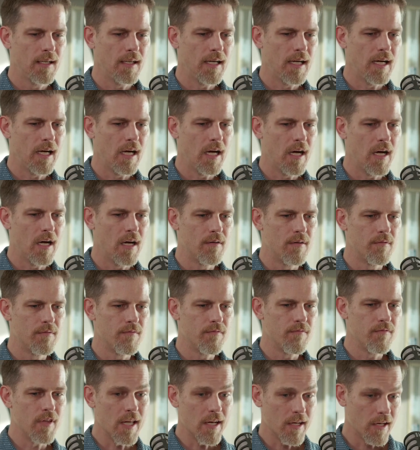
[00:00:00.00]

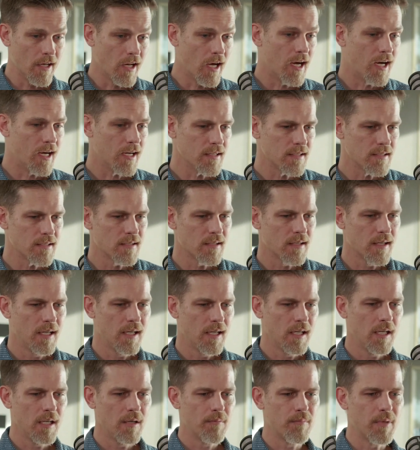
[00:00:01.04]
than not.
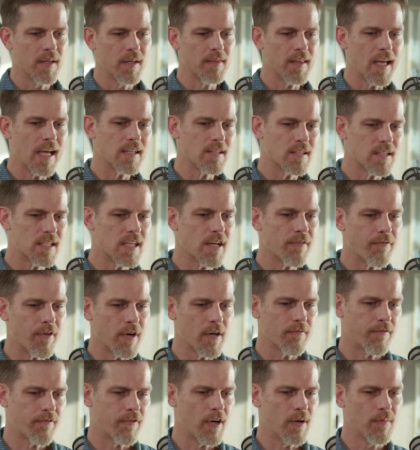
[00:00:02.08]
But that's
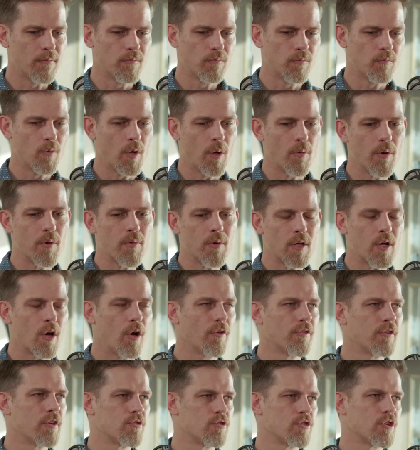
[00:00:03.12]
different from what we would
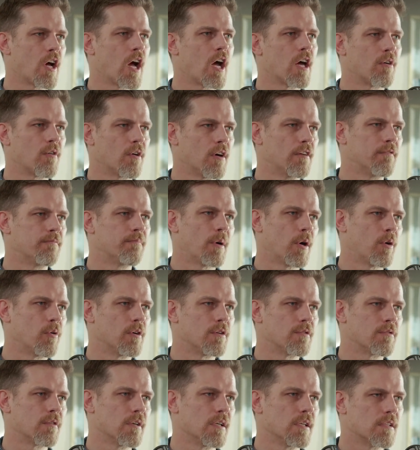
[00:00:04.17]
call the genre of
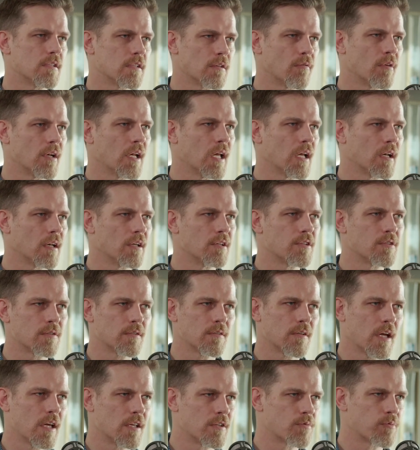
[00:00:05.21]
poetry. So in English,
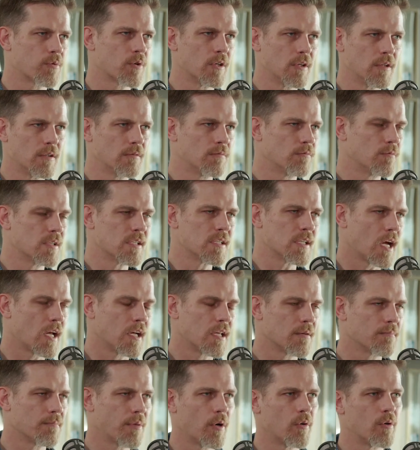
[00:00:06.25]
as we're
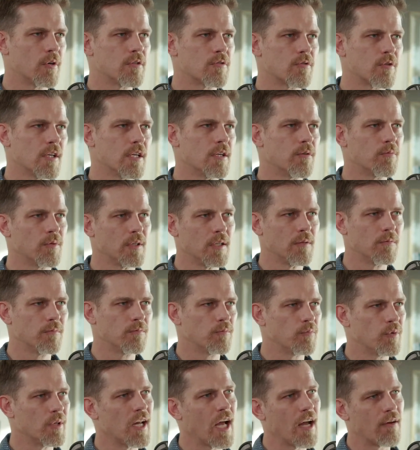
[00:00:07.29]
reciting poetry, we
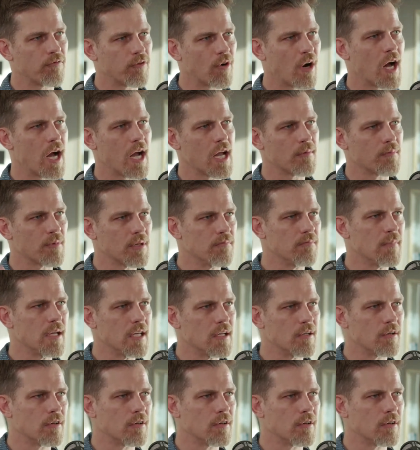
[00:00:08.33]
would have rhyme and meter